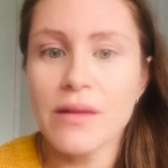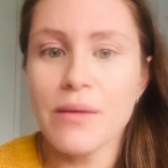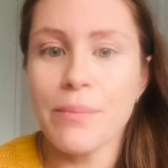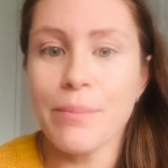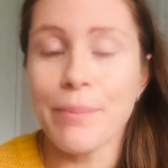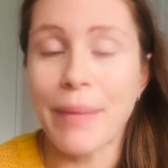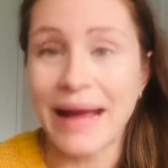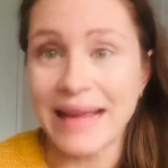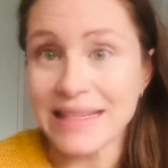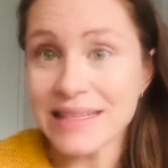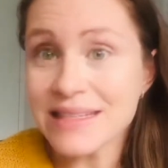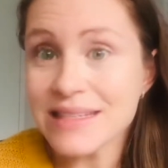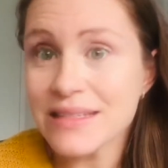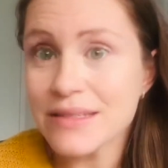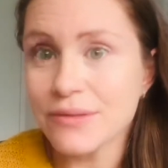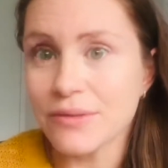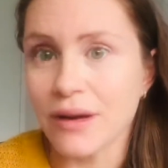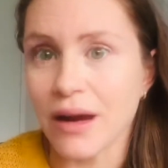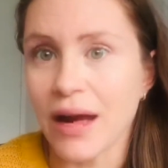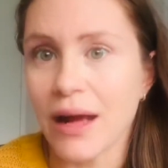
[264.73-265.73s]
base,
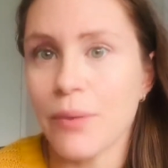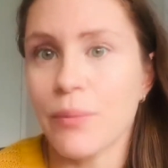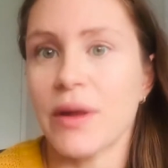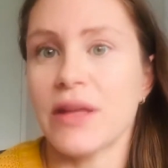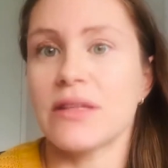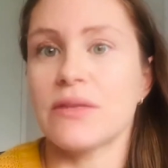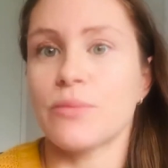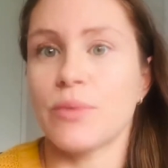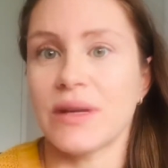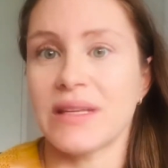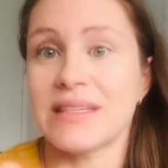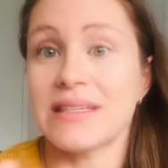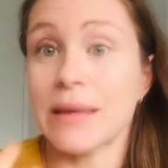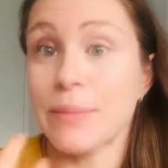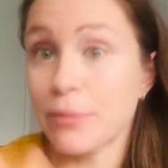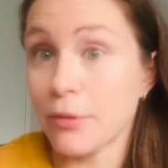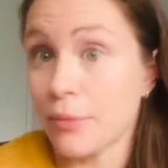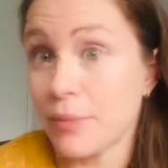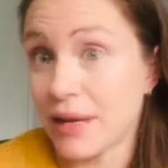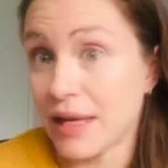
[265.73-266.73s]
right? We're
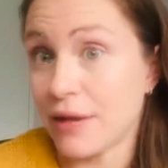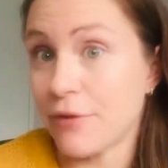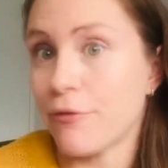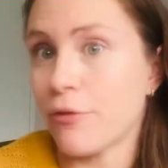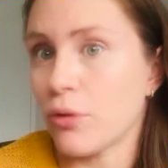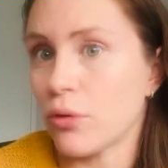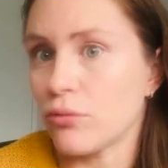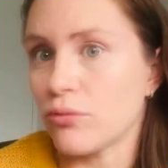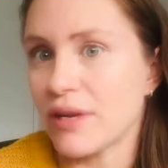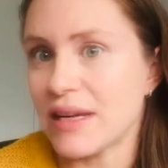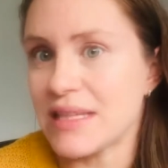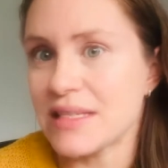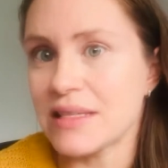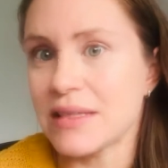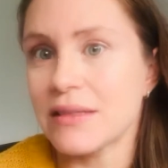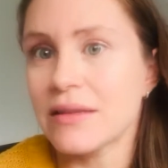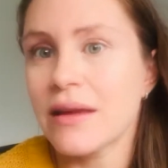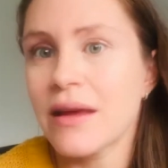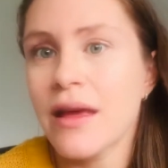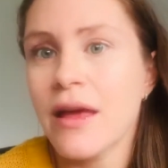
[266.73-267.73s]
supplementing for a
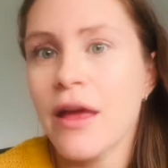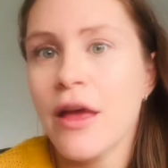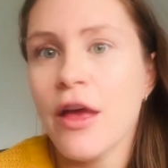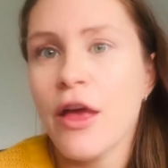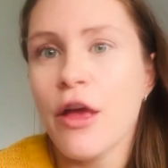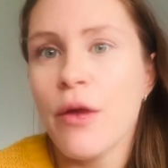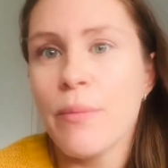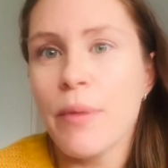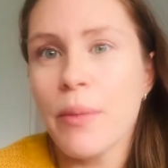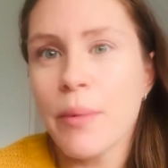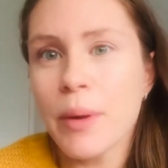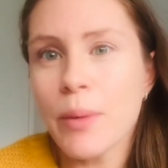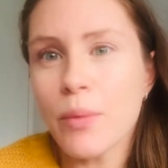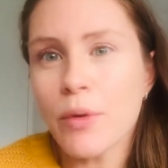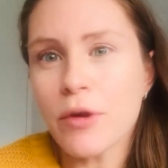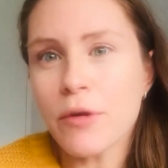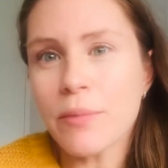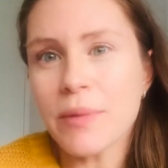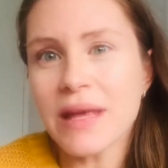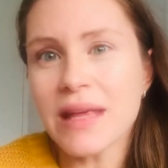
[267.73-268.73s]
reason. But we
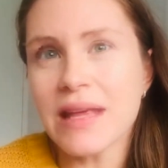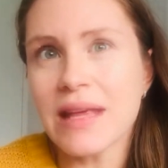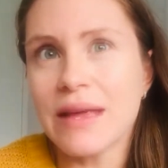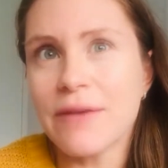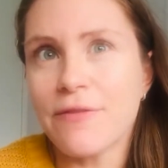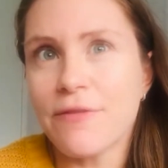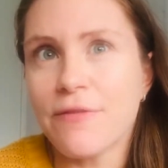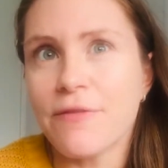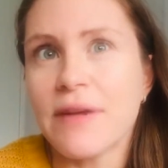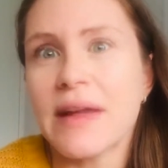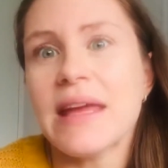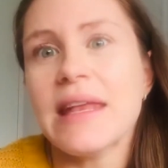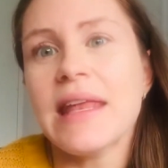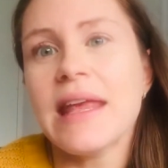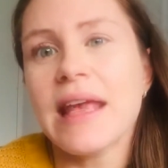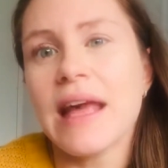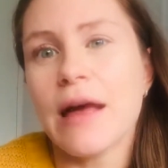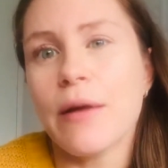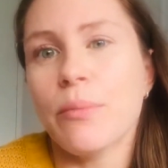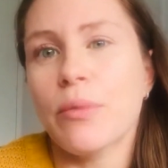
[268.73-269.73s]
want to be
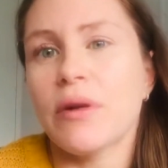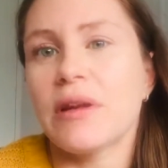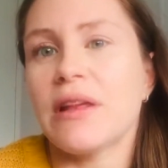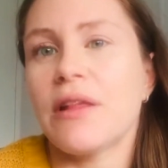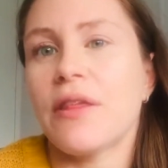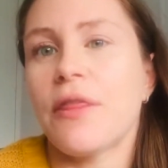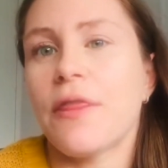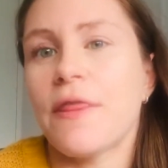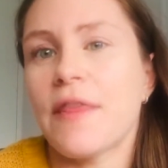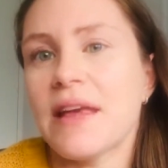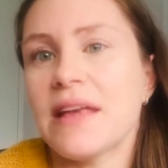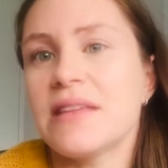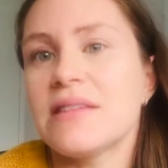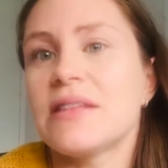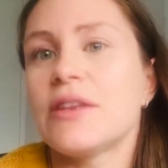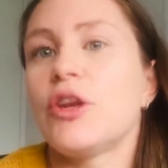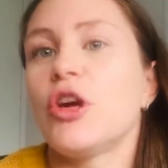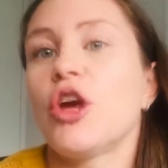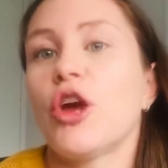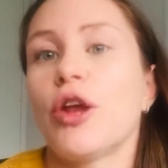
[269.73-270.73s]
feeding our body things
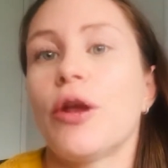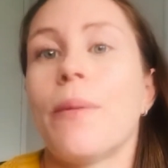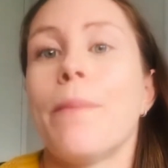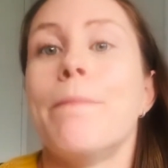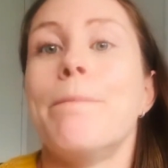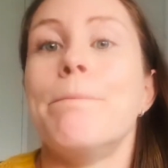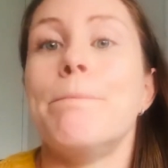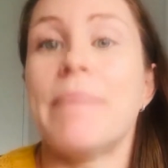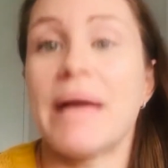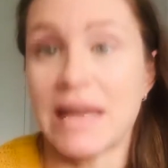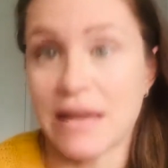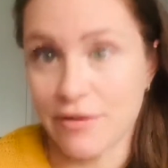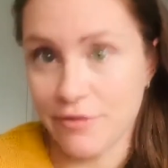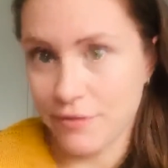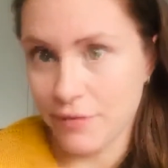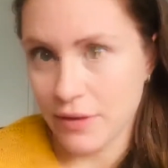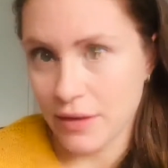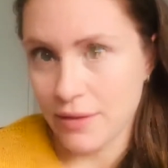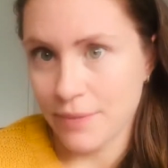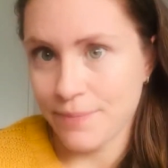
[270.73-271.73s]
that are going to
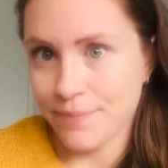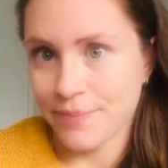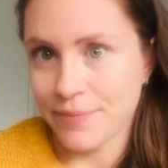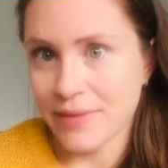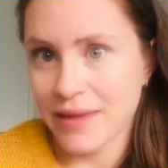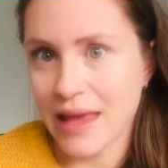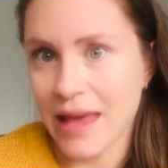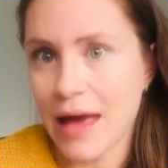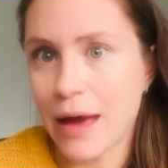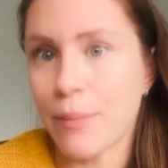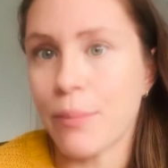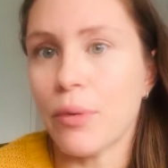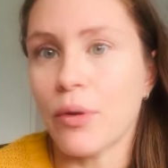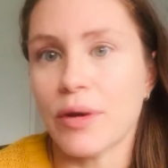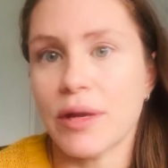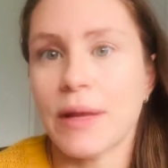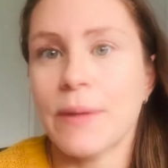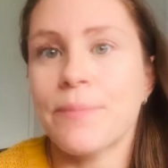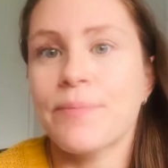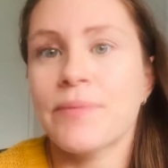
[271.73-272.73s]
benefit our
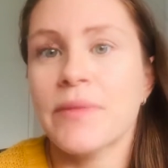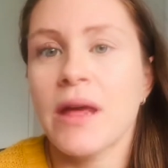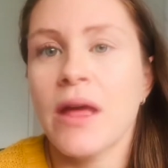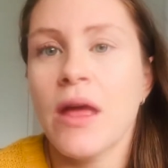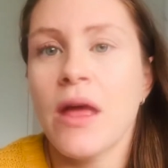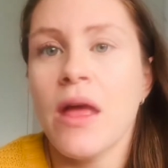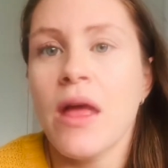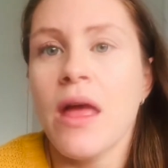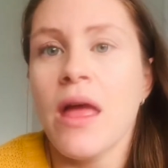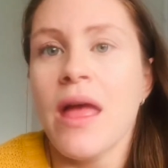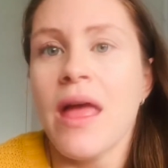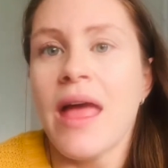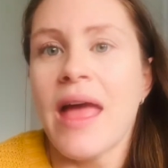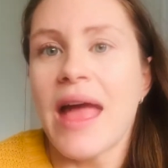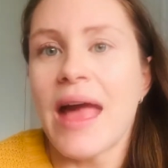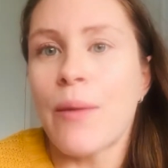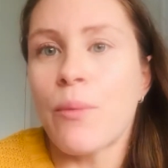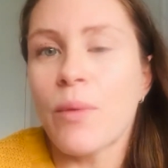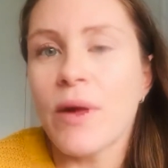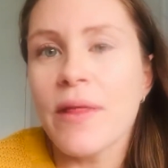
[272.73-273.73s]
body.
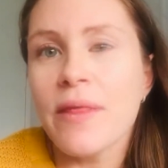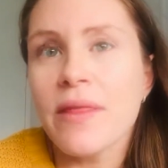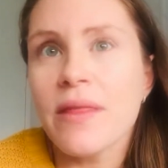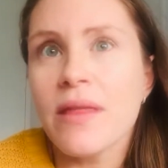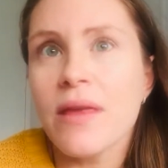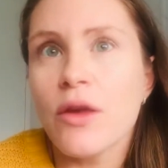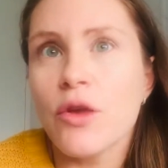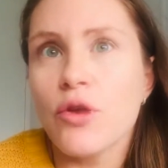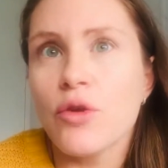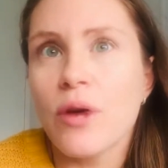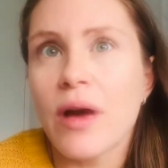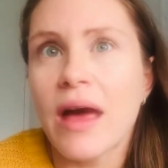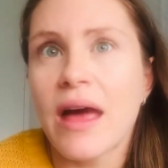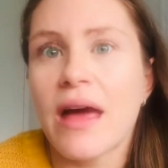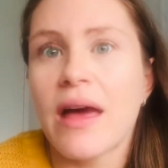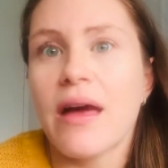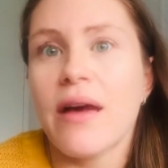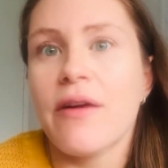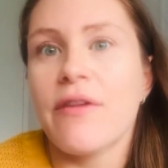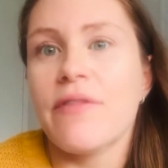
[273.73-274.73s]
And when you
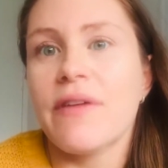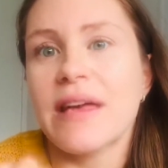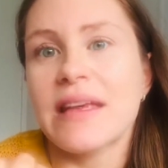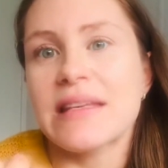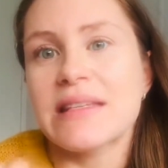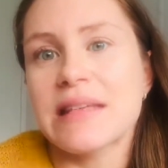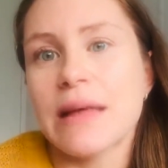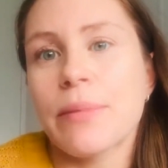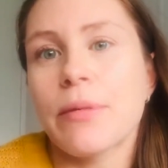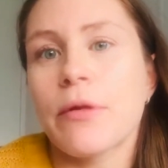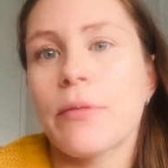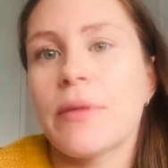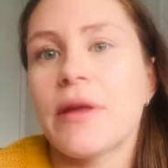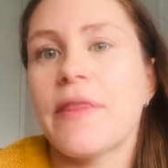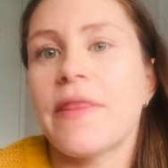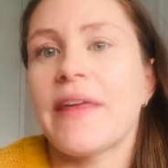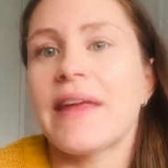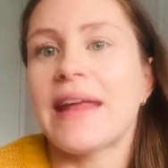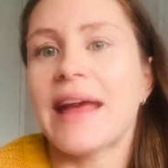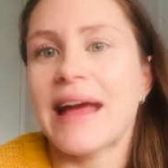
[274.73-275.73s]
have a
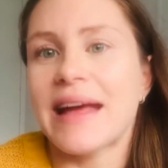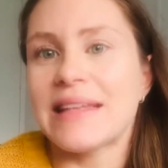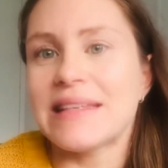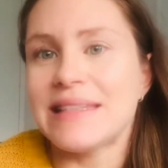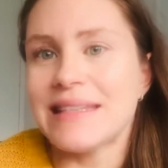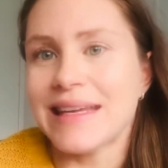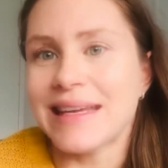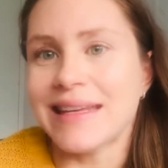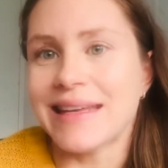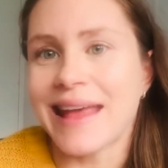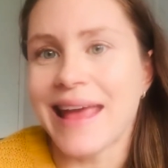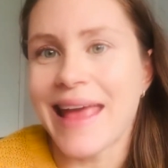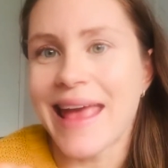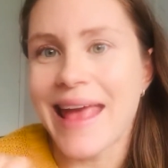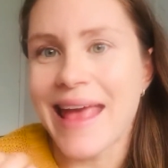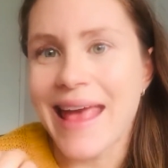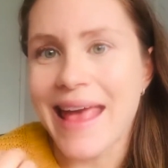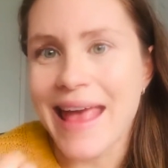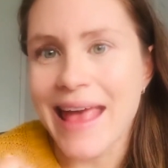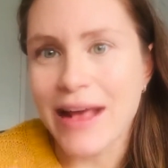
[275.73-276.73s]
supplement that adds in
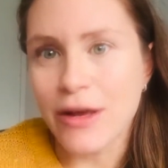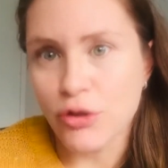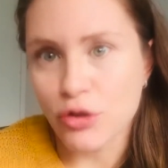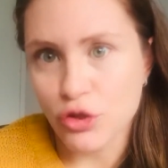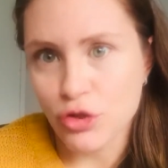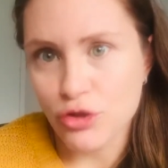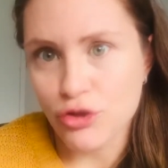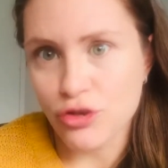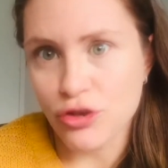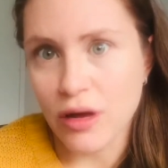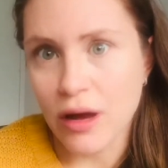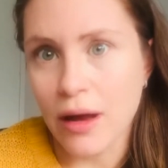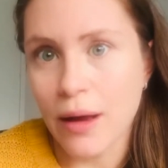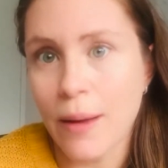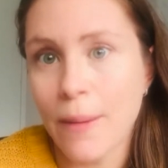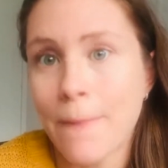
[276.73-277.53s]
extra